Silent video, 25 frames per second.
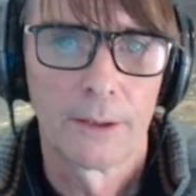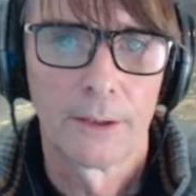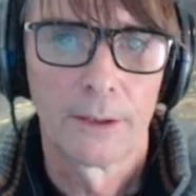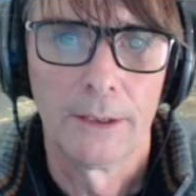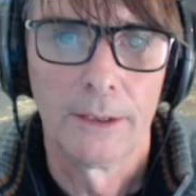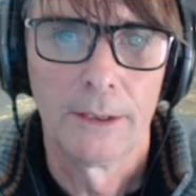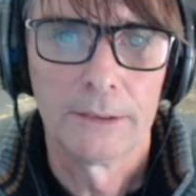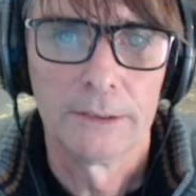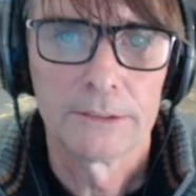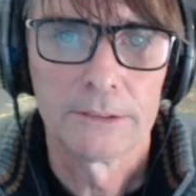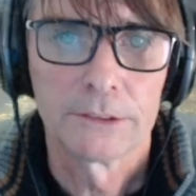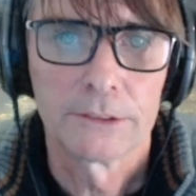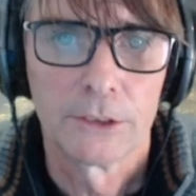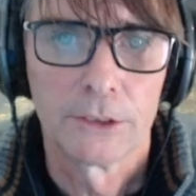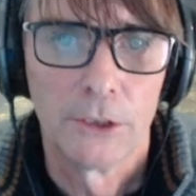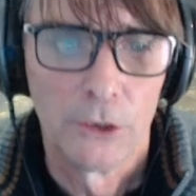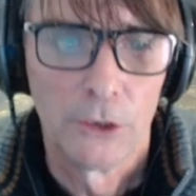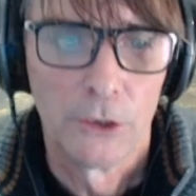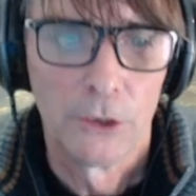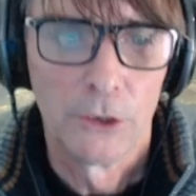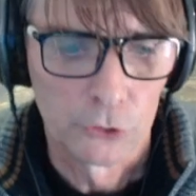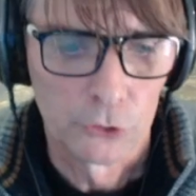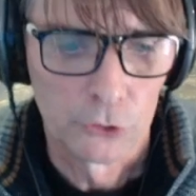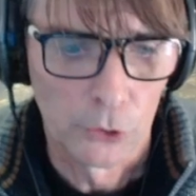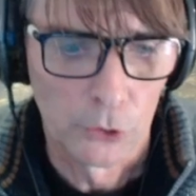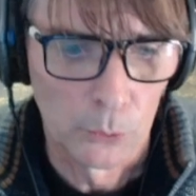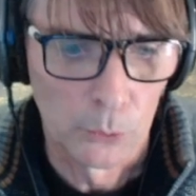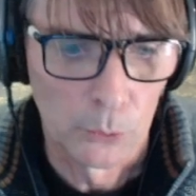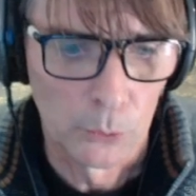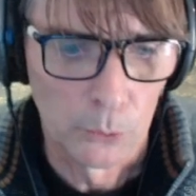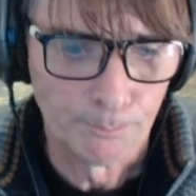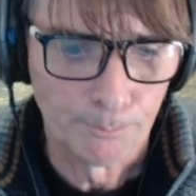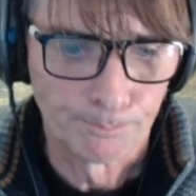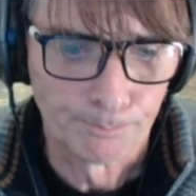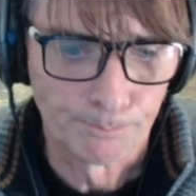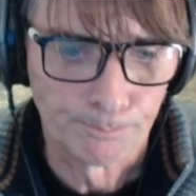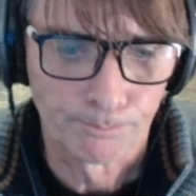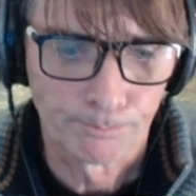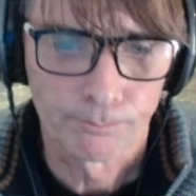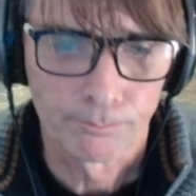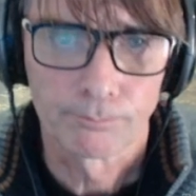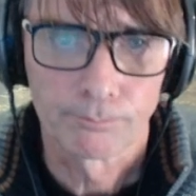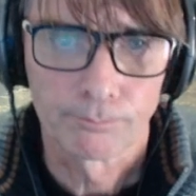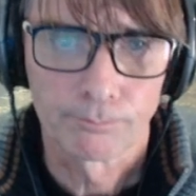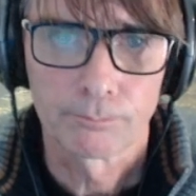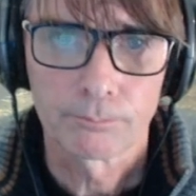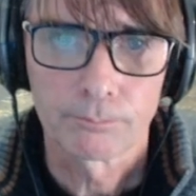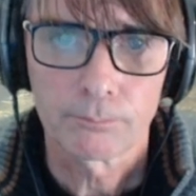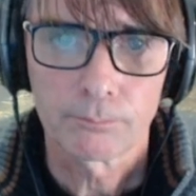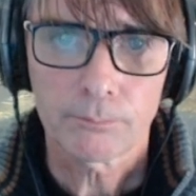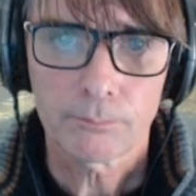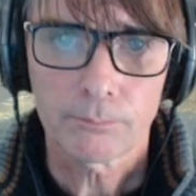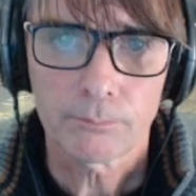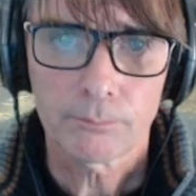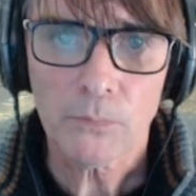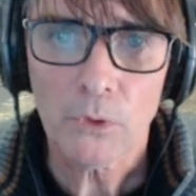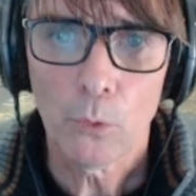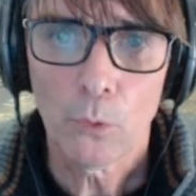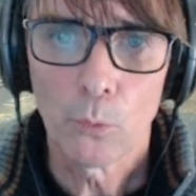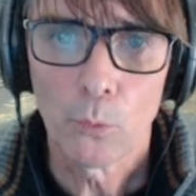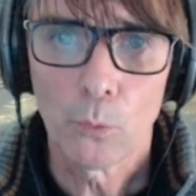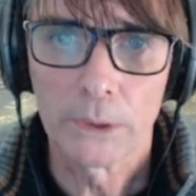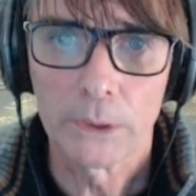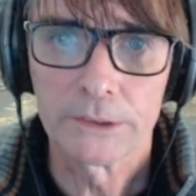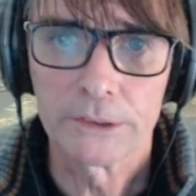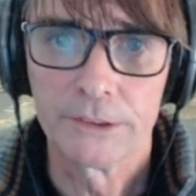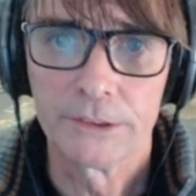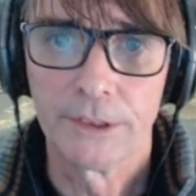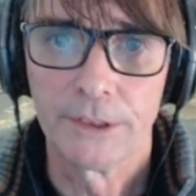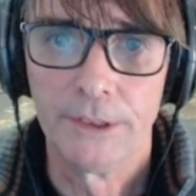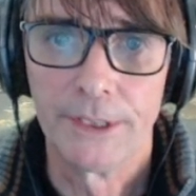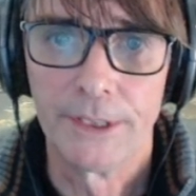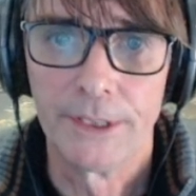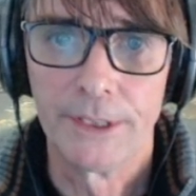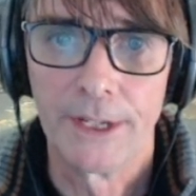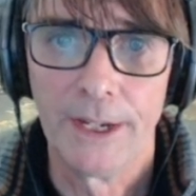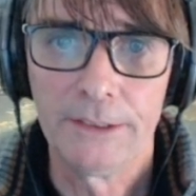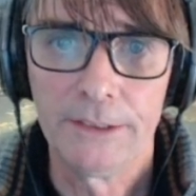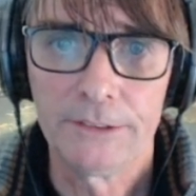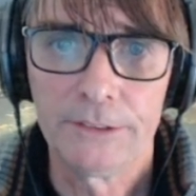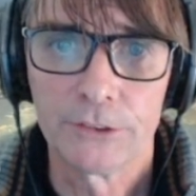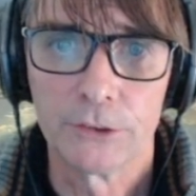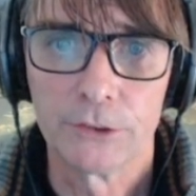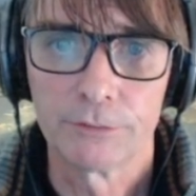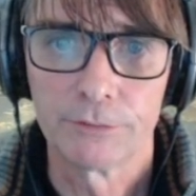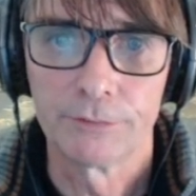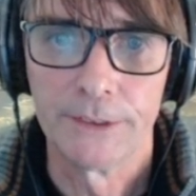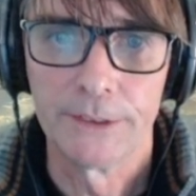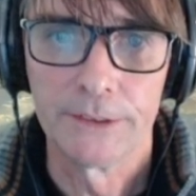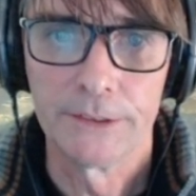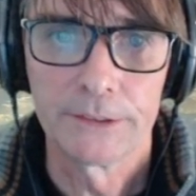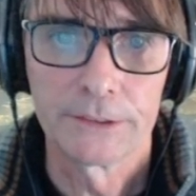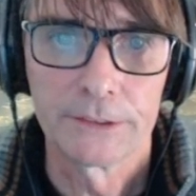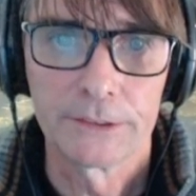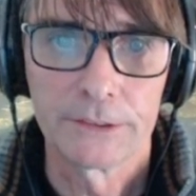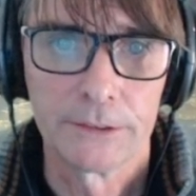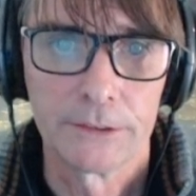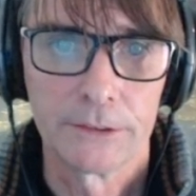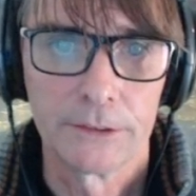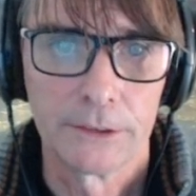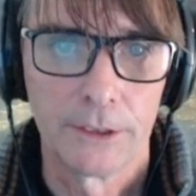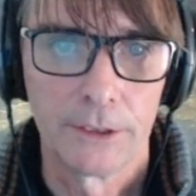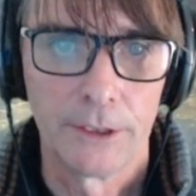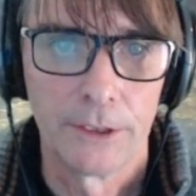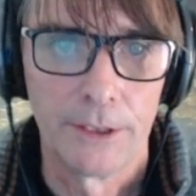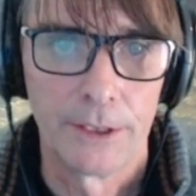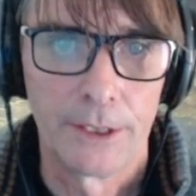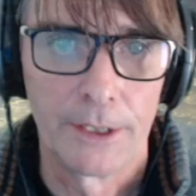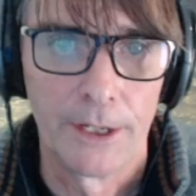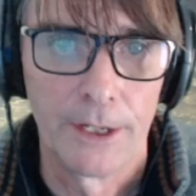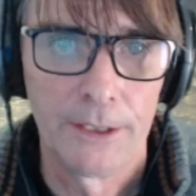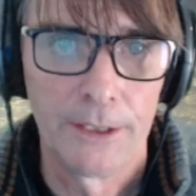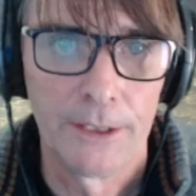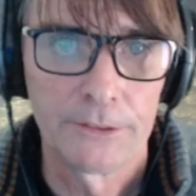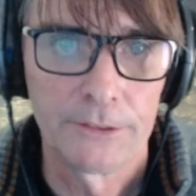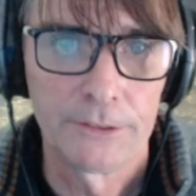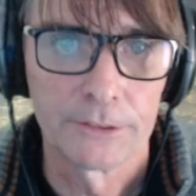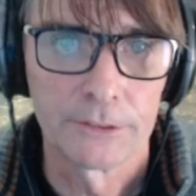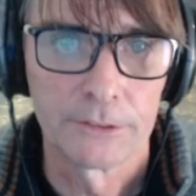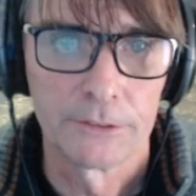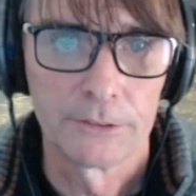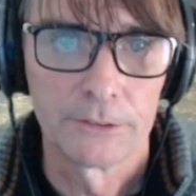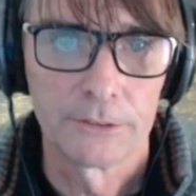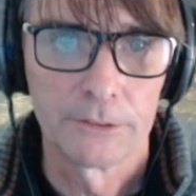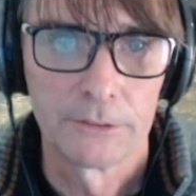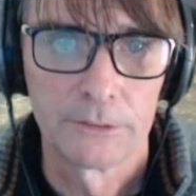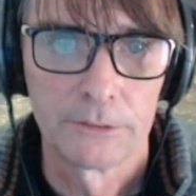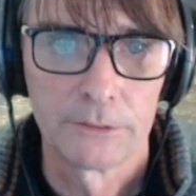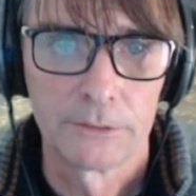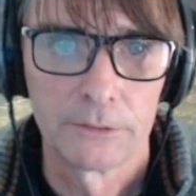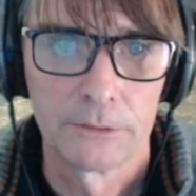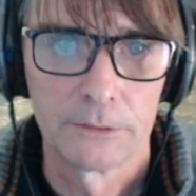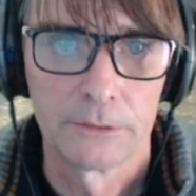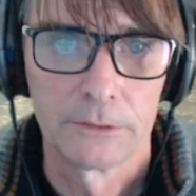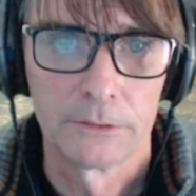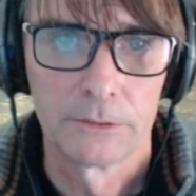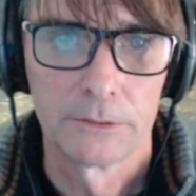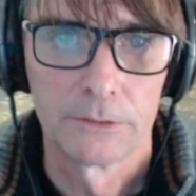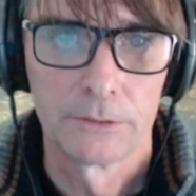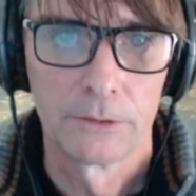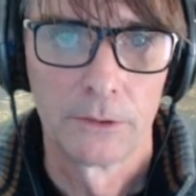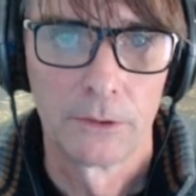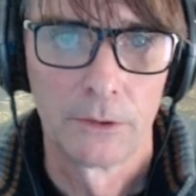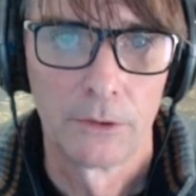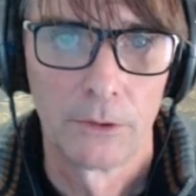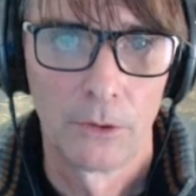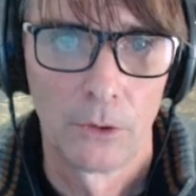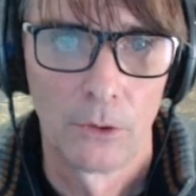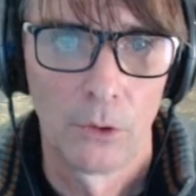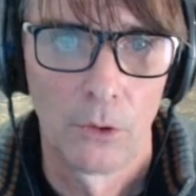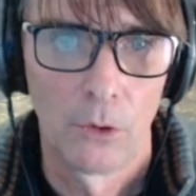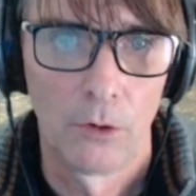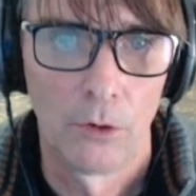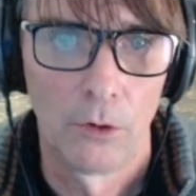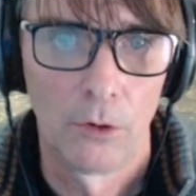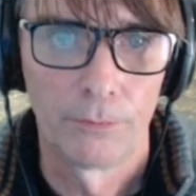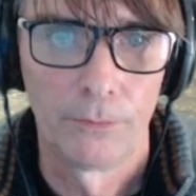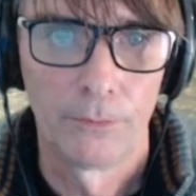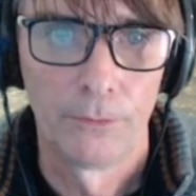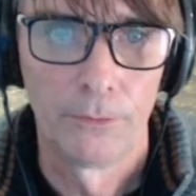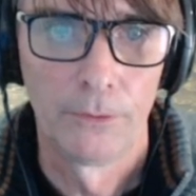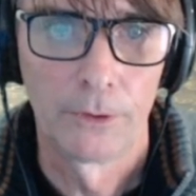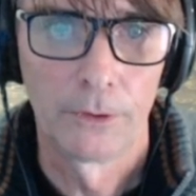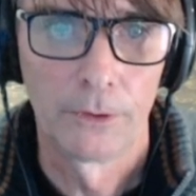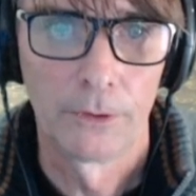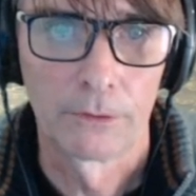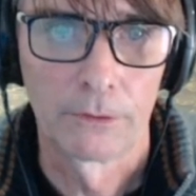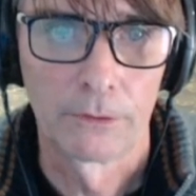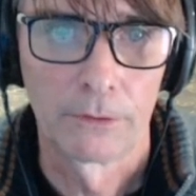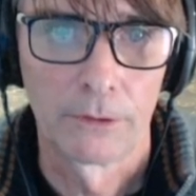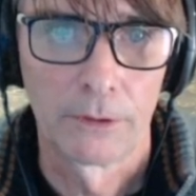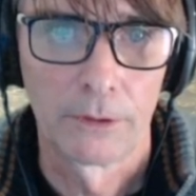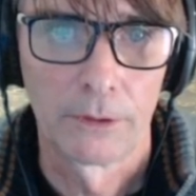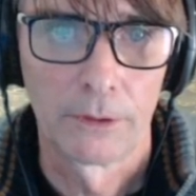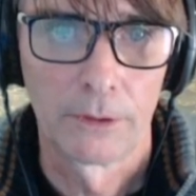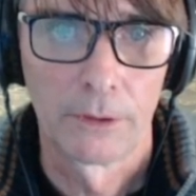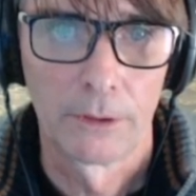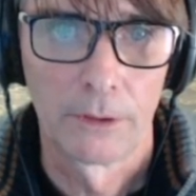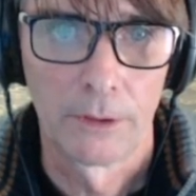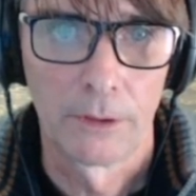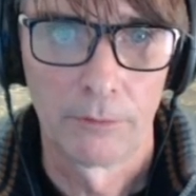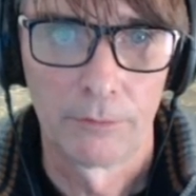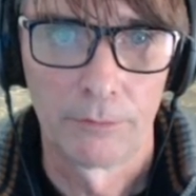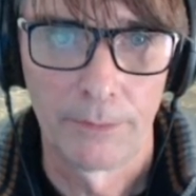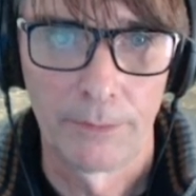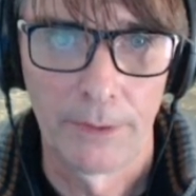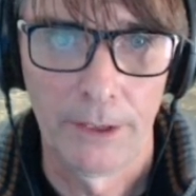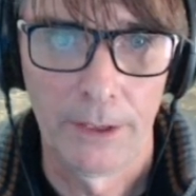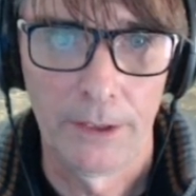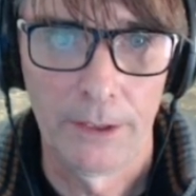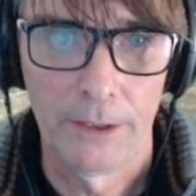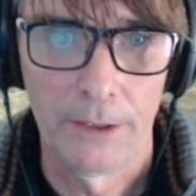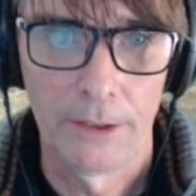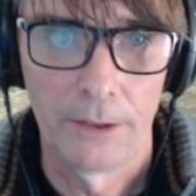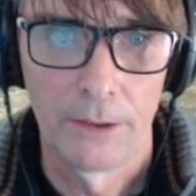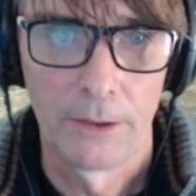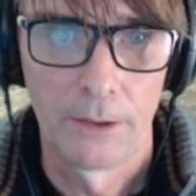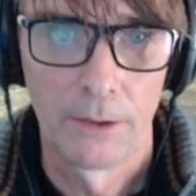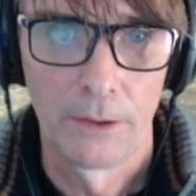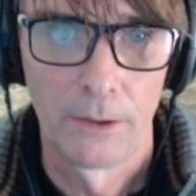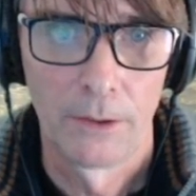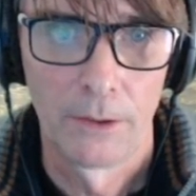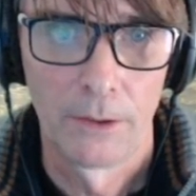Yes, so what is the negation of this? The negation of not of A